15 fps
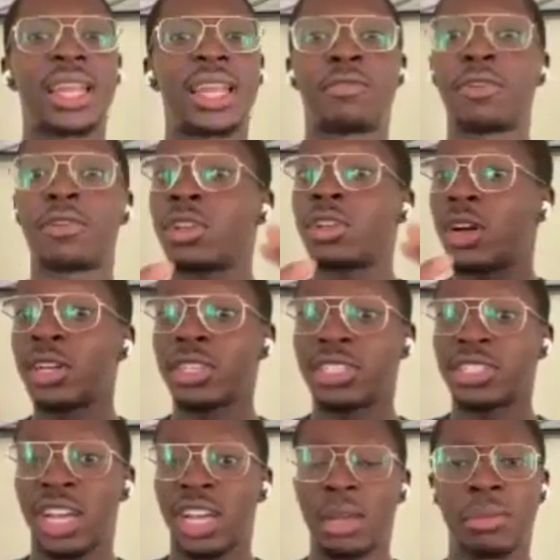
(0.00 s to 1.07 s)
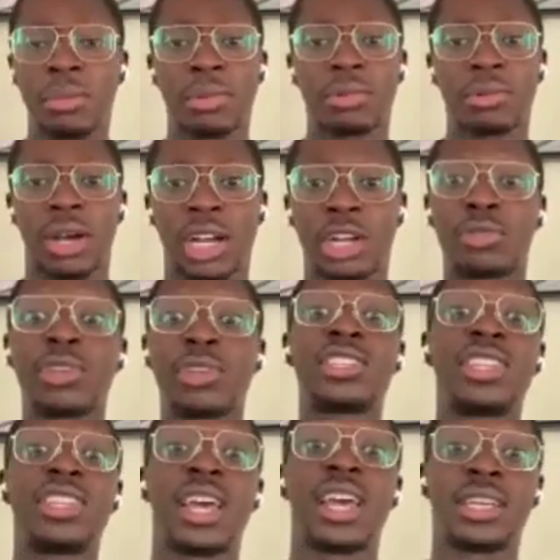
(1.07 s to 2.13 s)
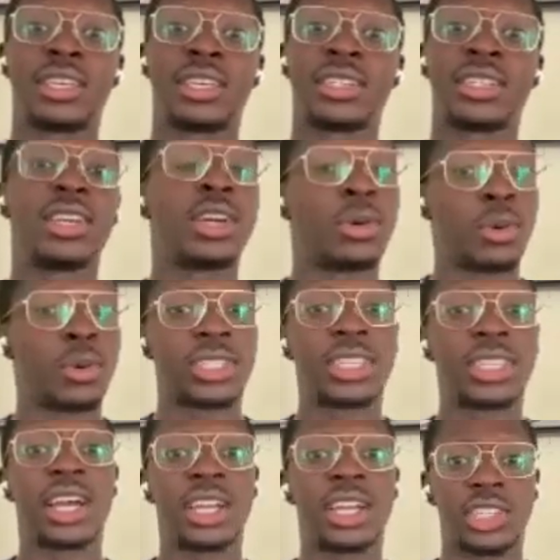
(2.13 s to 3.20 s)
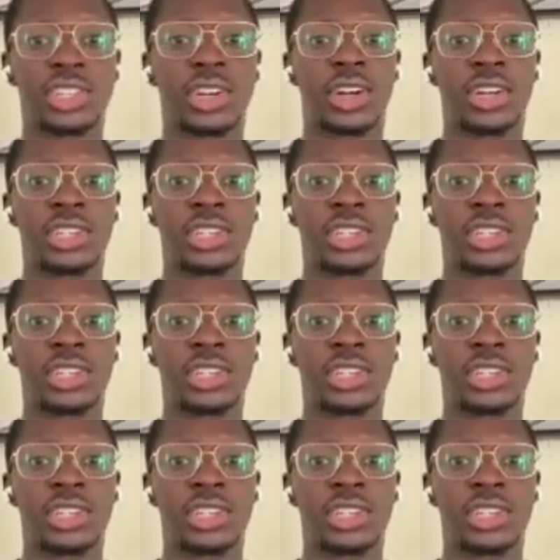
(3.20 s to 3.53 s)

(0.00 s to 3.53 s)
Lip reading: And for the longest time, Chris Dang was the guy in